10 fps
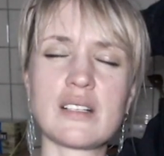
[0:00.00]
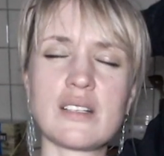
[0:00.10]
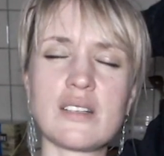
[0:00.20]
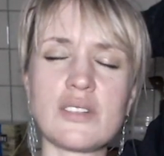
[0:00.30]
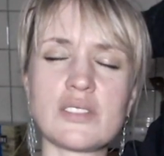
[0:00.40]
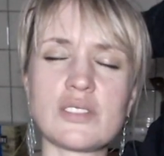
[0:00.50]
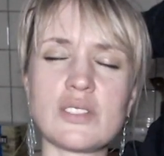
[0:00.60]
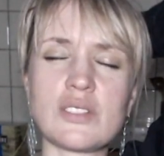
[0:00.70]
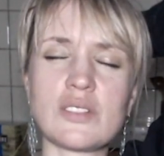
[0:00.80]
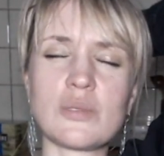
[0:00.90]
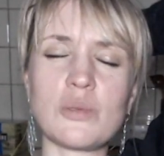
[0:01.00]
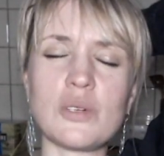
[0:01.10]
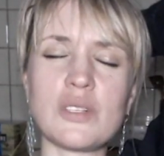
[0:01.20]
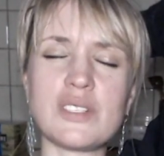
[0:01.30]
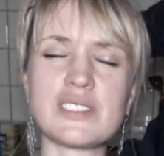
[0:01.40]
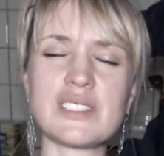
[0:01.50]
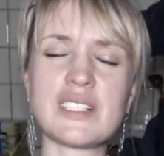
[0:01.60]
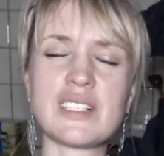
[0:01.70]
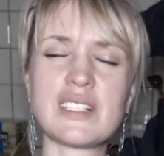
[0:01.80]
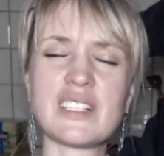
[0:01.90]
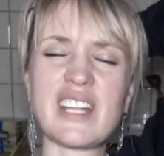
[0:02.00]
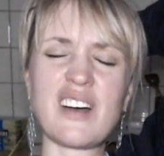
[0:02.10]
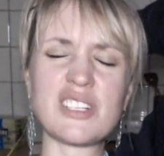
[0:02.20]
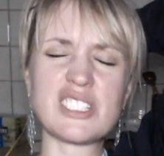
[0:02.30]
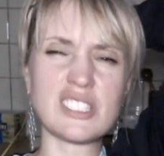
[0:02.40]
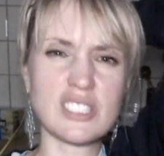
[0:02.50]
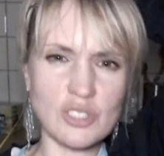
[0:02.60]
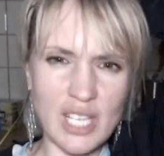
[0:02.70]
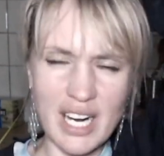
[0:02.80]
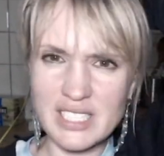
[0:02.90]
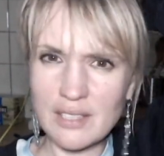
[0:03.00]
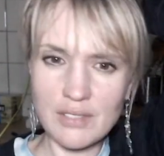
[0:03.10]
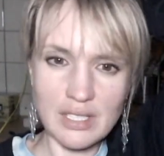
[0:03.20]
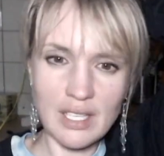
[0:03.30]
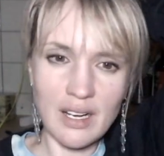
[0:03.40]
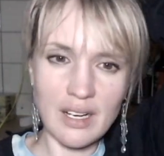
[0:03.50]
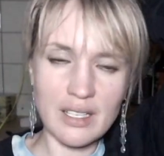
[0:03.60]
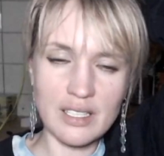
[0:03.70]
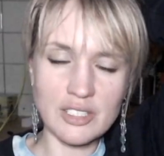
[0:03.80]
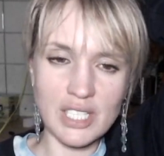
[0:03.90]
not towards that which is contractive and dark.